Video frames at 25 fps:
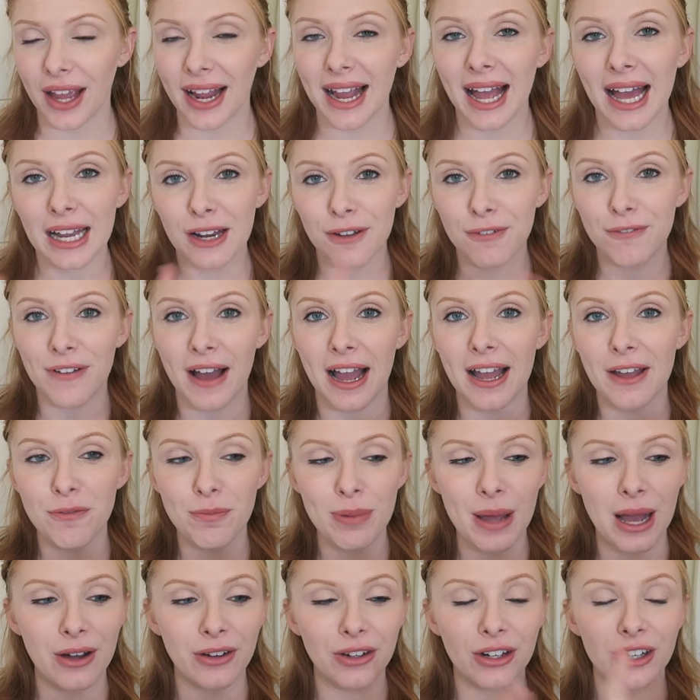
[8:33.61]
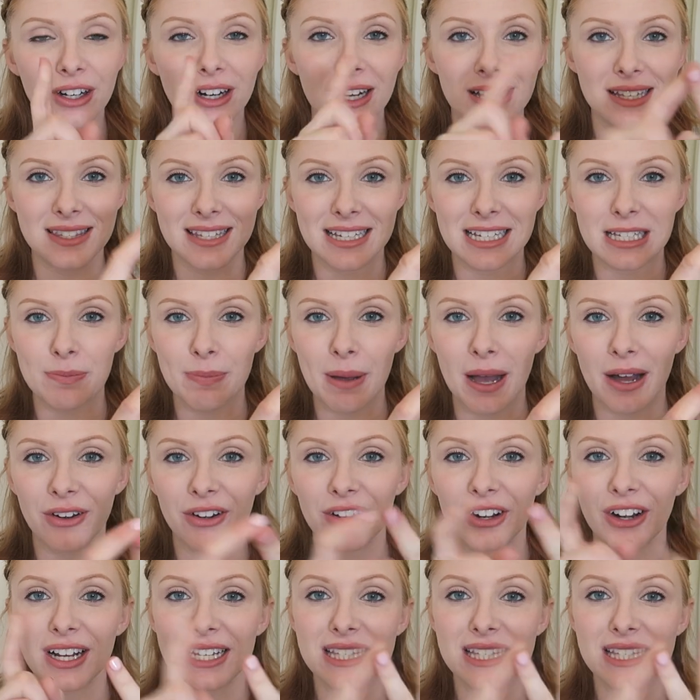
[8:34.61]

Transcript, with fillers: I had a five pounder, a six pounder,